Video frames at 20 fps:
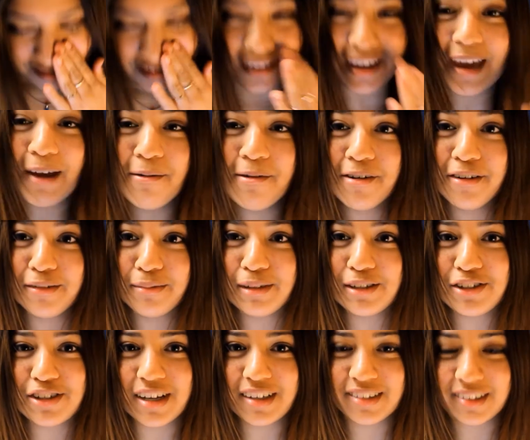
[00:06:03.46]
Gabriel's
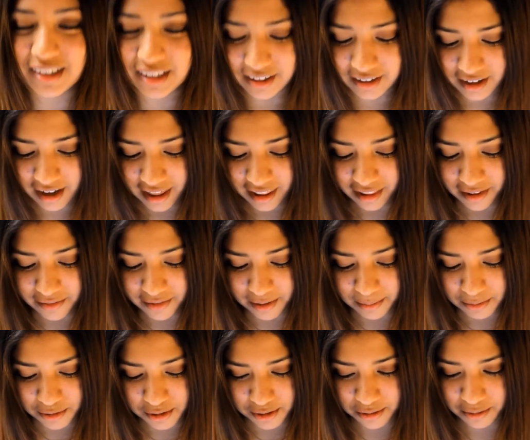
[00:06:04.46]
majestic. I love
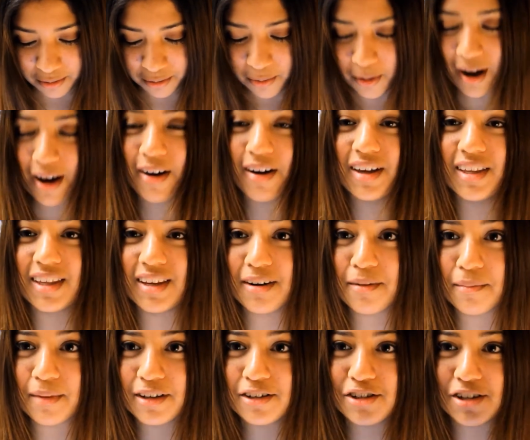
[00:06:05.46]
him too. Wow, I
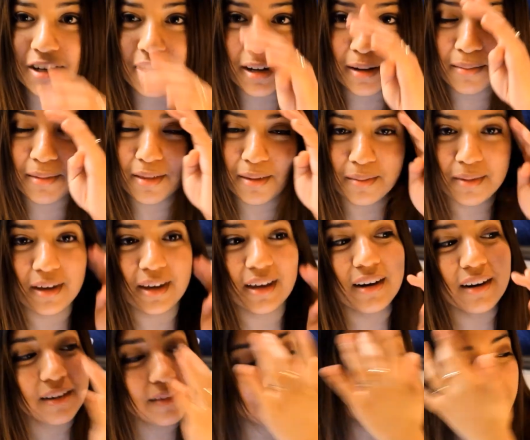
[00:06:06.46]
didn't mention him in the
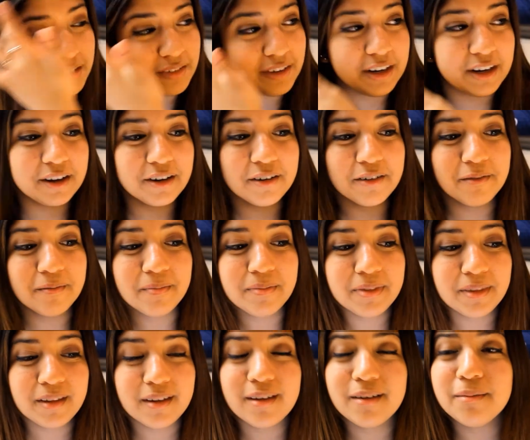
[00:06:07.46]
beginning of this video.
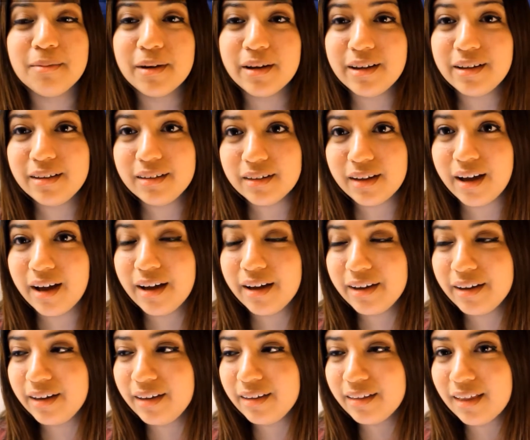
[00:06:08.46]
But
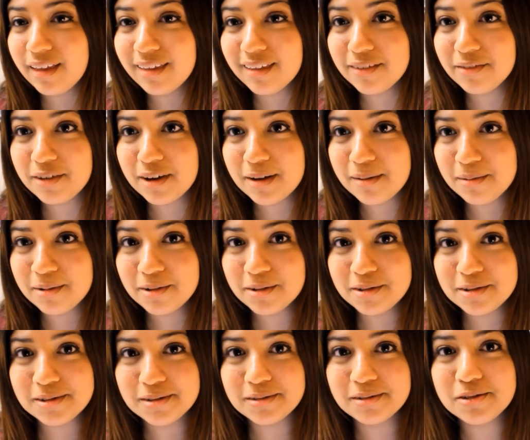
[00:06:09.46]
I love
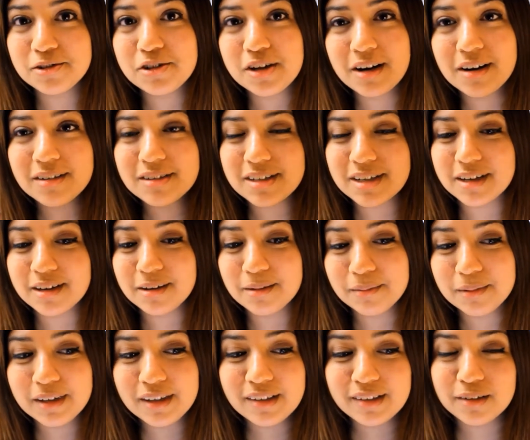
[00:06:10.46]
Gabrl too. Shout out to
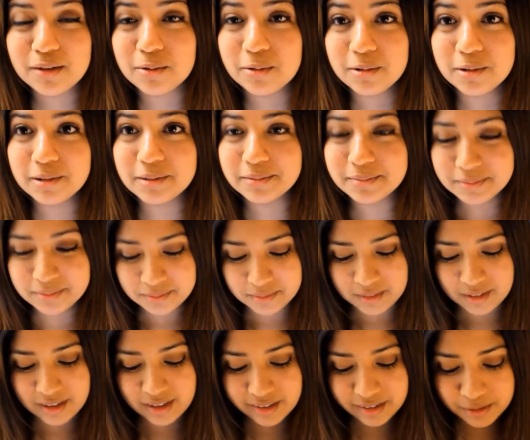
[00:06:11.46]
him. He's cool.
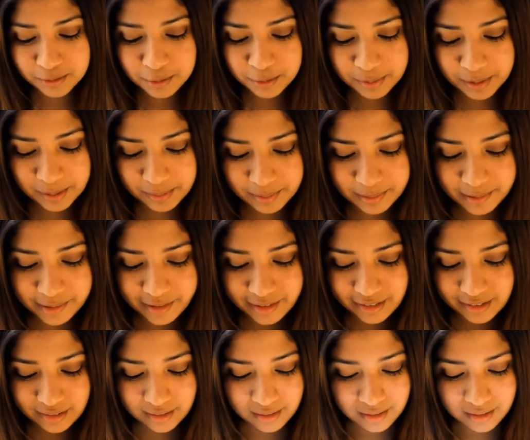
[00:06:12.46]
He's cool peoples.